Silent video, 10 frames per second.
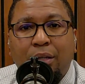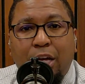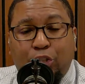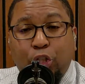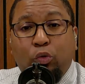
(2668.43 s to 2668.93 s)

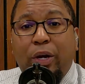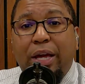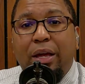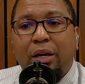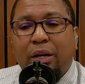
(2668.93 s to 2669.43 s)
Now, should
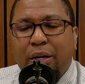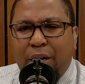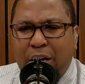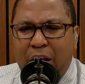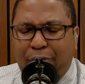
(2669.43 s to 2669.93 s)
we,
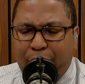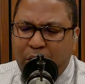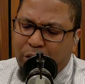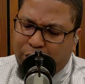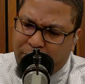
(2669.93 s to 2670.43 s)
in an
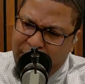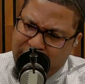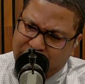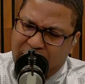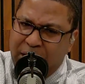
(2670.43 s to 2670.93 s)
effort to
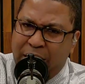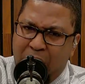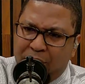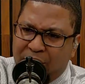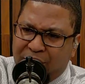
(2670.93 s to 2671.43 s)
maintain
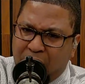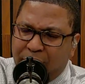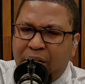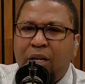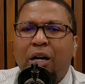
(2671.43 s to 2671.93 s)
our
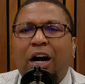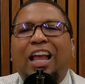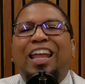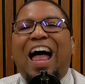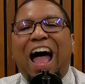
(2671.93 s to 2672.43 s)
integrity,
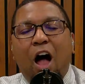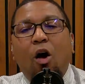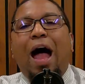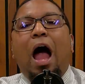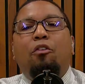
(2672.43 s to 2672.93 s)

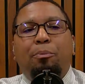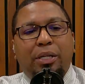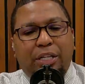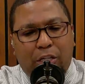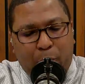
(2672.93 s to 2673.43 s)
allow our
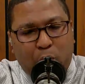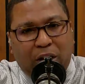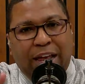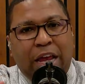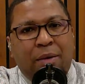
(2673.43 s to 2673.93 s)
ability to
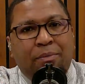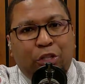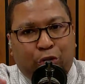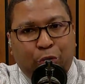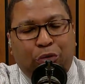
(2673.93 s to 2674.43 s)
proclaim
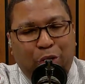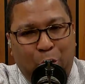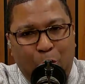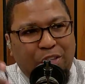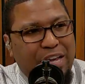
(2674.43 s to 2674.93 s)
the truth
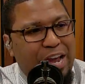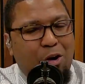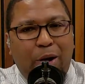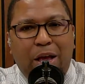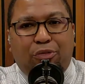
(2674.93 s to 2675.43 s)
over the
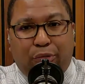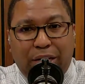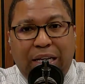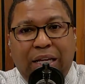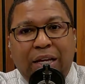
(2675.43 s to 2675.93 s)
airwaves
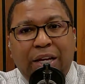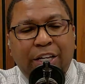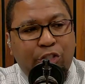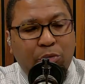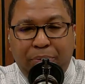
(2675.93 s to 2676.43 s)
freely
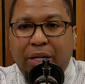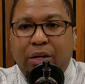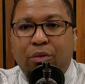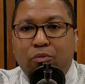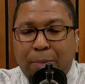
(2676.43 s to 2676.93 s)
to
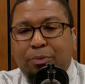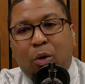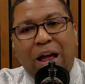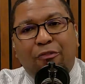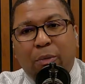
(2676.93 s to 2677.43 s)
be ripped
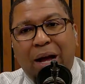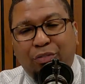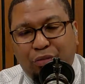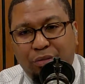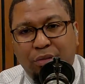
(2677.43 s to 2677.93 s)
away from
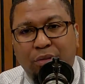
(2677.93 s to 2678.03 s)
us?